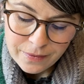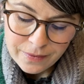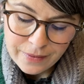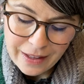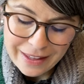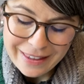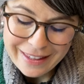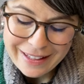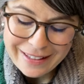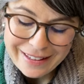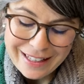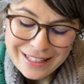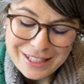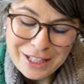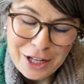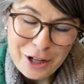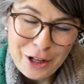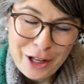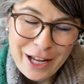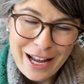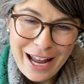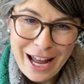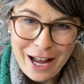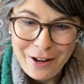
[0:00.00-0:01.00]
I think that's all
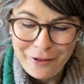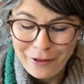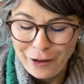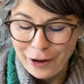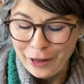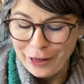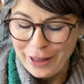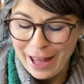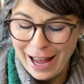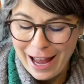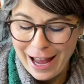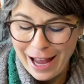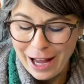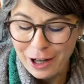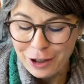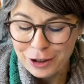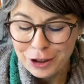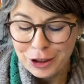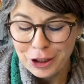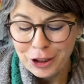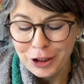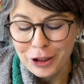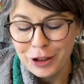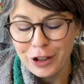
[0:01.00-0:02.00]
I have on that. I'll
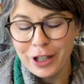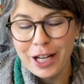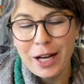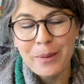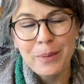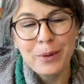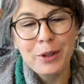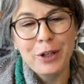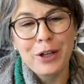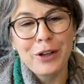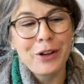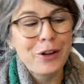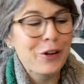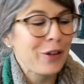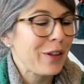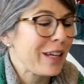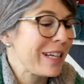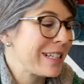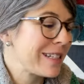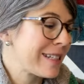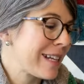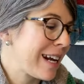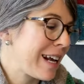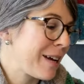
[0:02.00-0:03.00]
show you a couple other
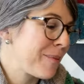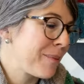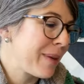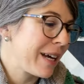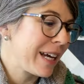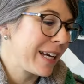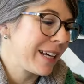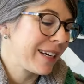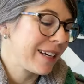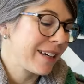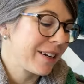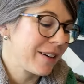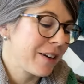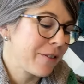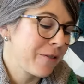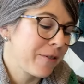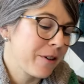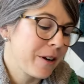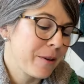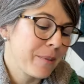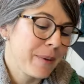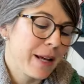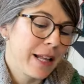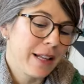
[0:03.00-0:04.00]
things that I made
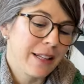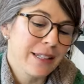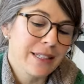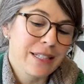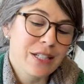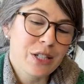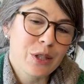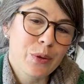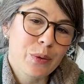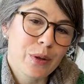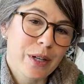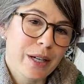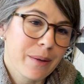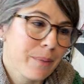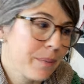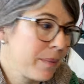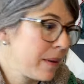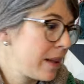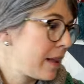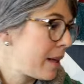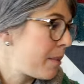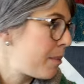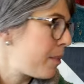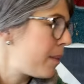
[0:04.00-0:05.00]
from Helen Stewart.
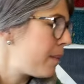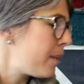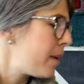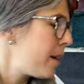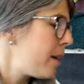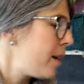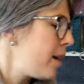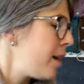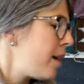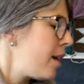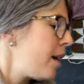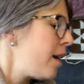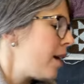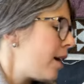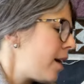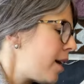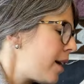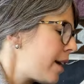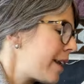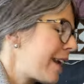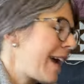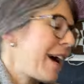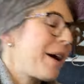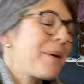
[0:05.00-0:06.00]
The,
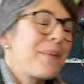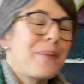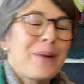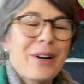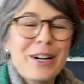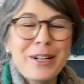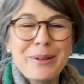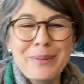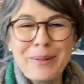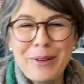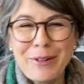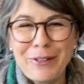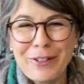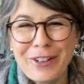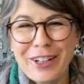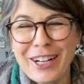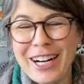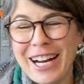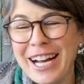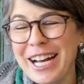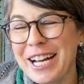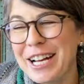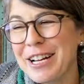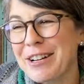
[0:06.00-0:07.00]
yeah, I brought them over.
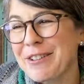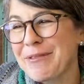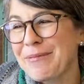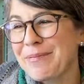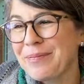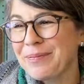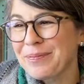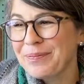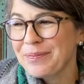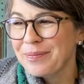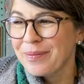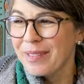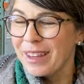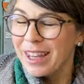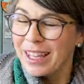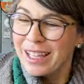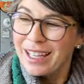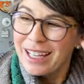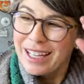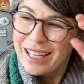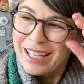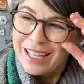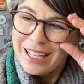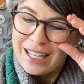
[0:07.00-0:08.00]
Um,
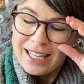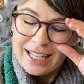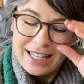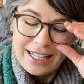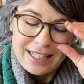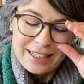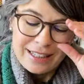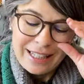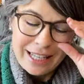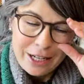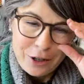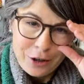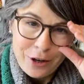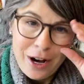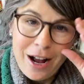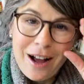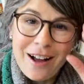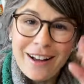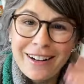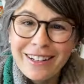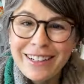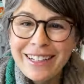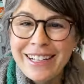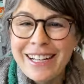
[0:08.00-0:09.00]
later
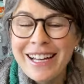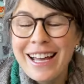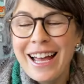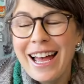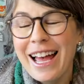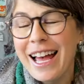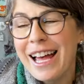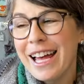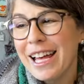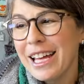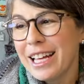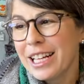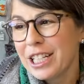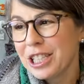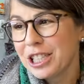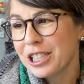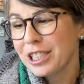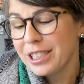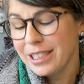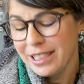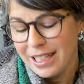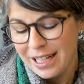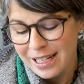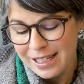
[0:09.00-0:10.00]
on, because uh, she
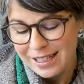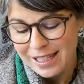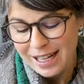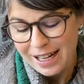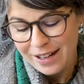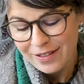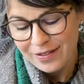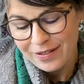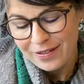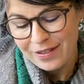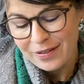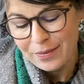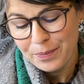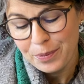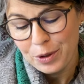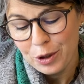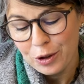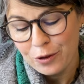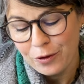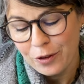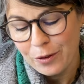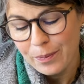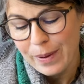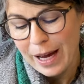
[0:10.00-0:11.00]
does have
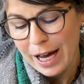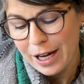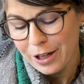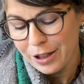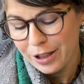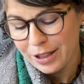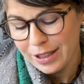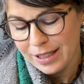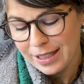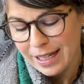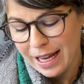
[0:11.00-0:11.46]
beautiful patterns.